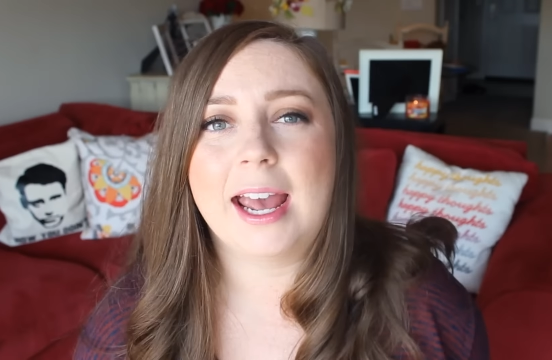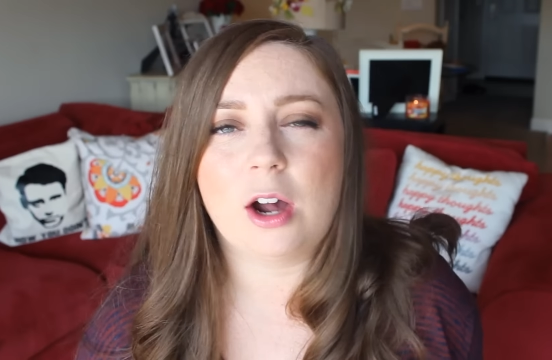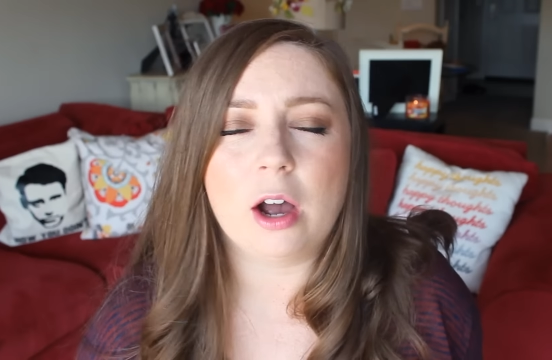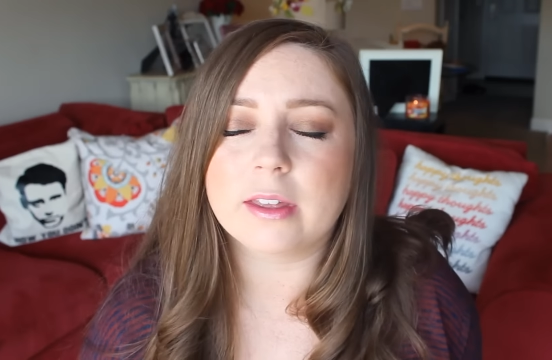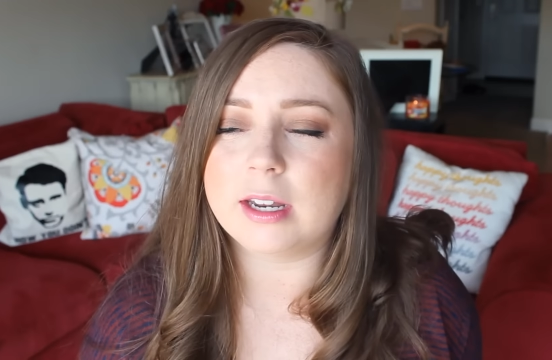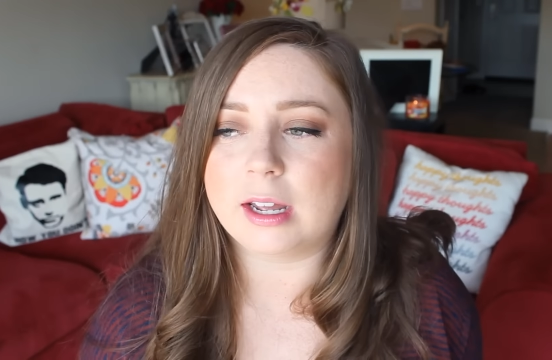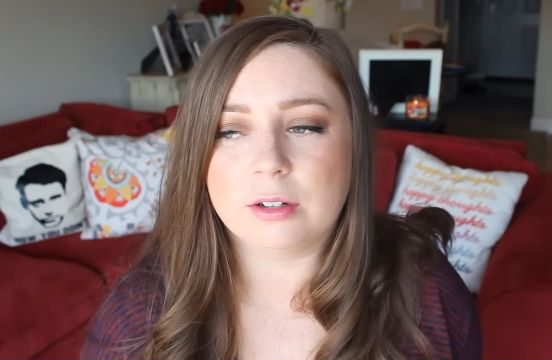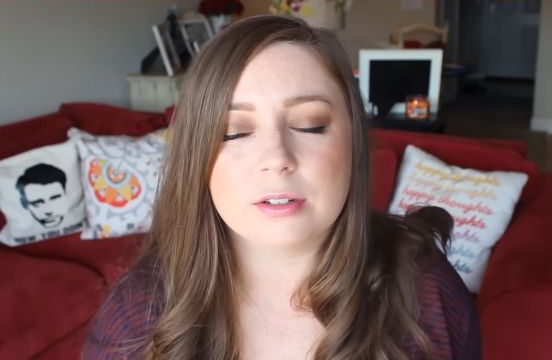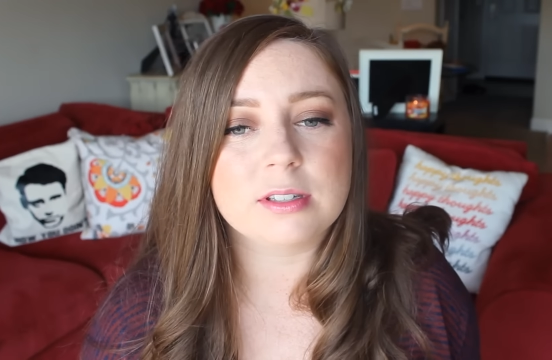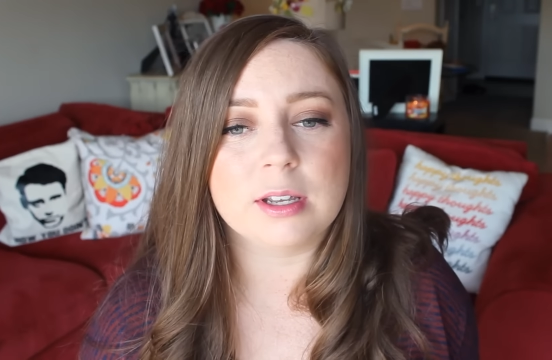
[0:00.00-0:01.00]
Speaker 1: And on the
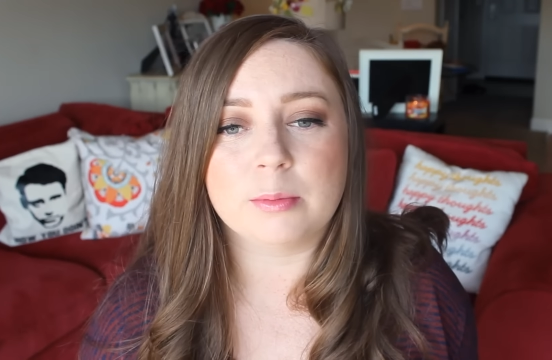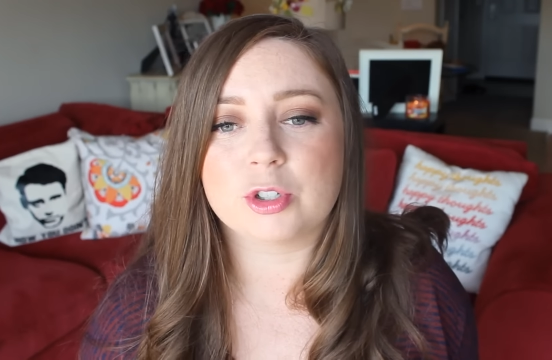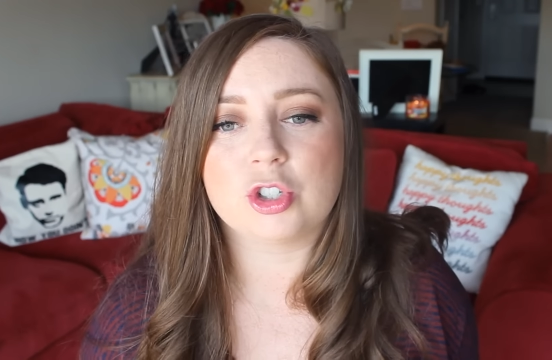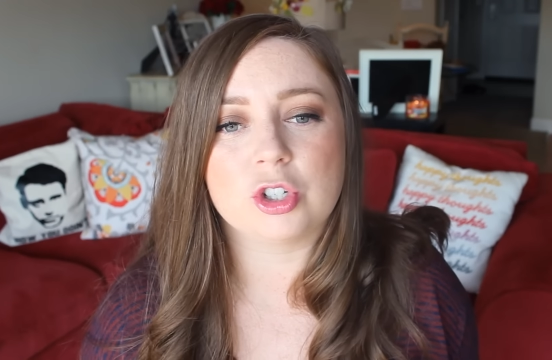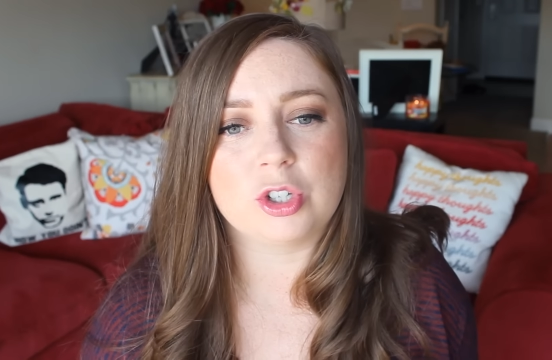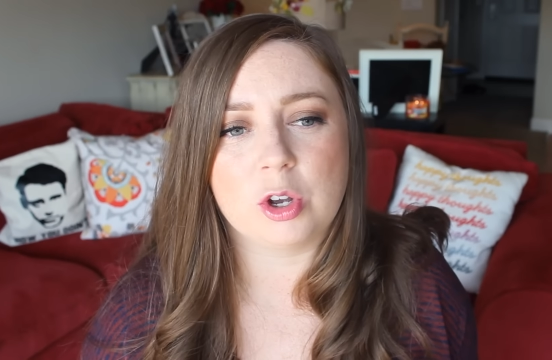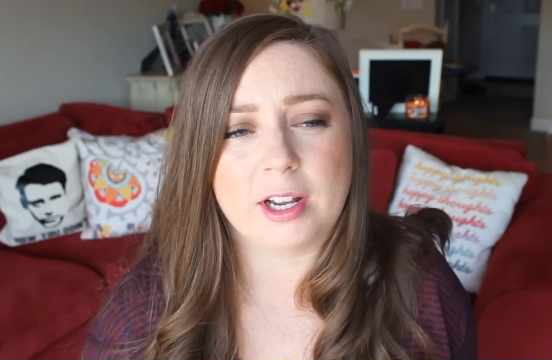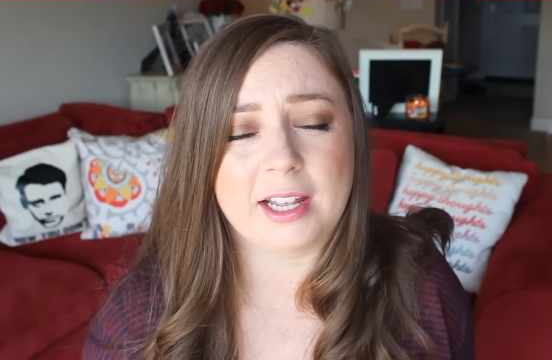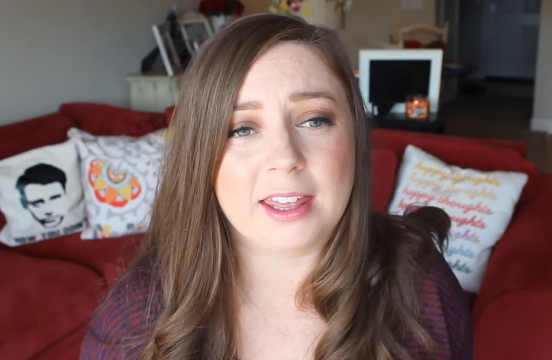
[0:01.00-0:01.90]
nails, it was just so good.